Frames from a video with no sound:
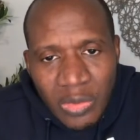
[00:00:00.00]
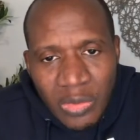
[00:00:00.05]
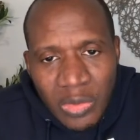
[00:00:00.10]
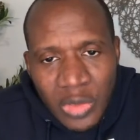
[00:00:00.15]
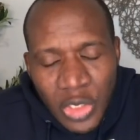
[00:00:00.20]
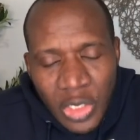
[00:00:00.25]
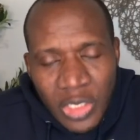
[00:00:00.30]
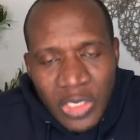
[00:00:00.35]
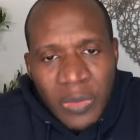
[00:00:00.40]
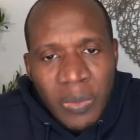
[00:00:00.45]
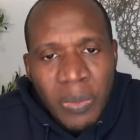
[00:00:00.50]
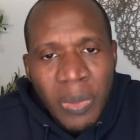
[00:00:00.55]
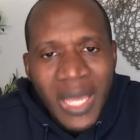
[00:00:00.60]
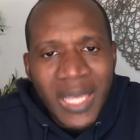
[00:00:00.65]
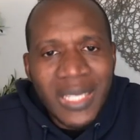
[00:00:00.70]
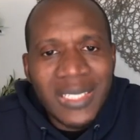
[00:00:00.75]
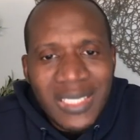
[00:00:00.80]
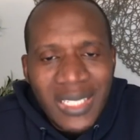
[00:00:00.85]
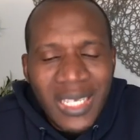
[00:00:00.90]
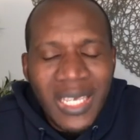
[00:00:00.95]
just
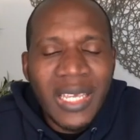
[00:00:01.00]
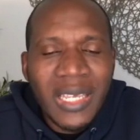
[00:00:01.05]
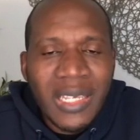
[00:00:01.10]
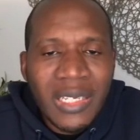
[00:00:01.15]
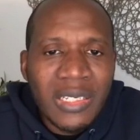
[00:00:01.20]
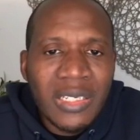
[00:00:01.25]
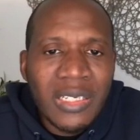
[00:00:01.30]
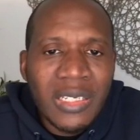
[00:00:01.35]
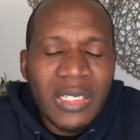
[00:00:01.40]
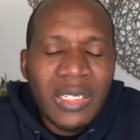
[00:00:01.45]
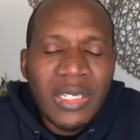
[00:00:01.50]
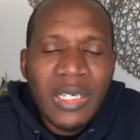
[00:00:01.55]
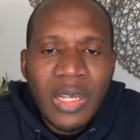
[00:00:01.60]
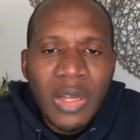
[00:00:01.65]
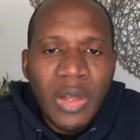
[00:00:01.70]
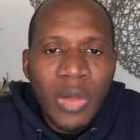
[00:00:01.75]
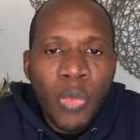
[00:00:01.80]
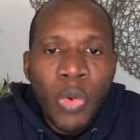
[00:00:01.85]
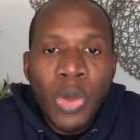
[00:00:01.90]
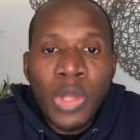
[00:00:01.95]
by saying
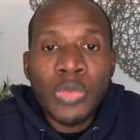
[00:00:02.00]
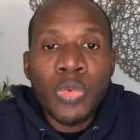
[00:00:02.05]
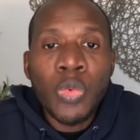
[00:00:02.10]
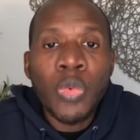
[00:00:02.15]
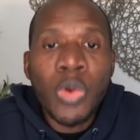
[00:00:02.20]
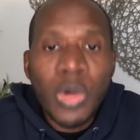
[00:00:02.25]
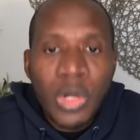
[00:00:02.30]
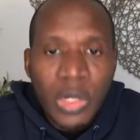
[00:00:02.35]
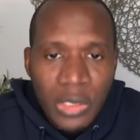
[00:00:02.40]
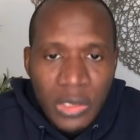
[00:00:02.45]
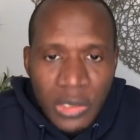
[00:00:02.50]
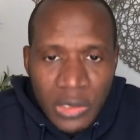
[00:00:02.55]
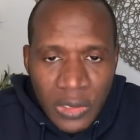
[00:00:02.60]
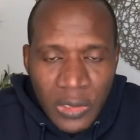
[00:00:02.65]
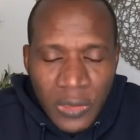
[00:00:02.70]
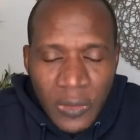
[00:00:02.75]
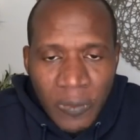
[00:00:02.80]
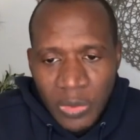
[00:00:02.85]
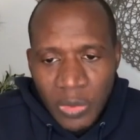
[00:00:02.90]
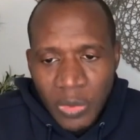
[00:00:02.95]
one
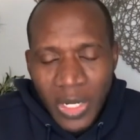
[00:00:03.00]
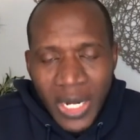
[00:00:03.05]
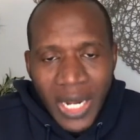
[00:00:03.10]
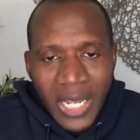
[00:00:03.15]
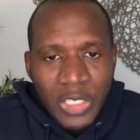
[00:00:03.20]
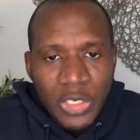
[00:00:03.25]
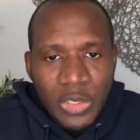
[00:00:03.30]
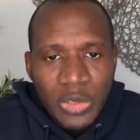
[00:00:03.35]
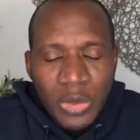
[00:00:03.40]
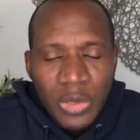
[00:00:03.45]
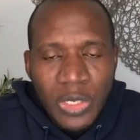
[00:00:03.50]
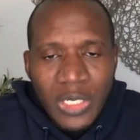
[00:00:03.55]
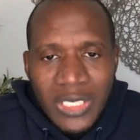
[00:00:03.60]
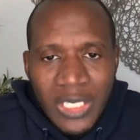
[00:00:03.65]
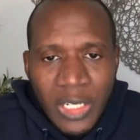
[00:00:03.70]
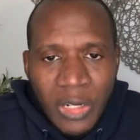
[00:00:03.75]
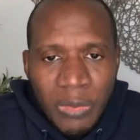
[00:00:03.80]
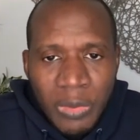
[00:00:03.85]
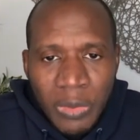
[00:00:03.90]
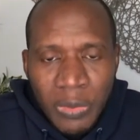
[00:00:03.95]
word. What I usually
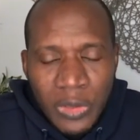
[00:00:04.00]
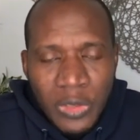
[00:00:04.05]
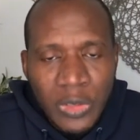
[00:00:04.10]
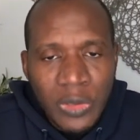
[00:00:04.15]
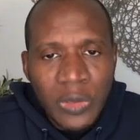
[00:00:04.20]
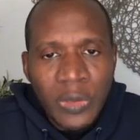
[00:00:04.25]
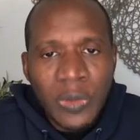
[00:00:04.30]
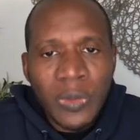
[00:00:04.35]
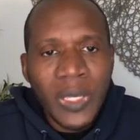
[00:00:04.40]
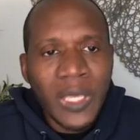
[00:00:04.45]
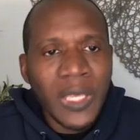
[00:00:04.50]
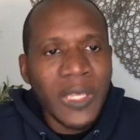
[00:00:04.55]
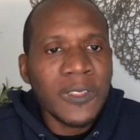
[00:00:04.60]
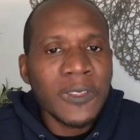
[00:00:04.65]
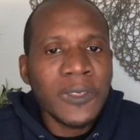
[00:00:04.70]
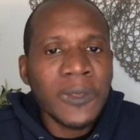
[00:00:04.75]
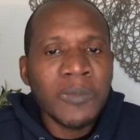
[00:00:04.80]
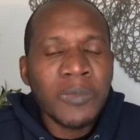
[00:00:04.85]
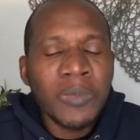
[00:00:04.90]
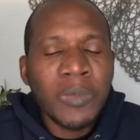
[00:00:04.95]
tell people to do
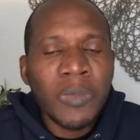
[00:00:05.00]
is,